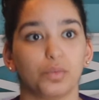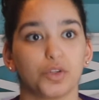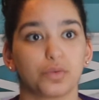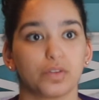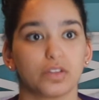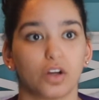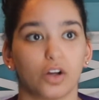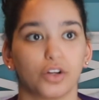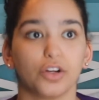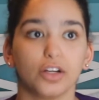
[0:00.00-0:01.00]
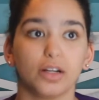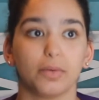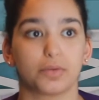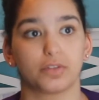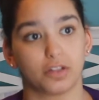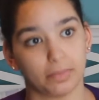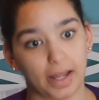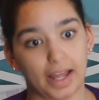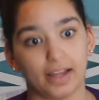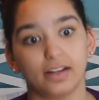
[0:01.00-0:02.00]
which ones are good and which ones are
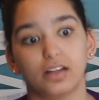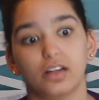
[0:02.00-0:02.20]
bad.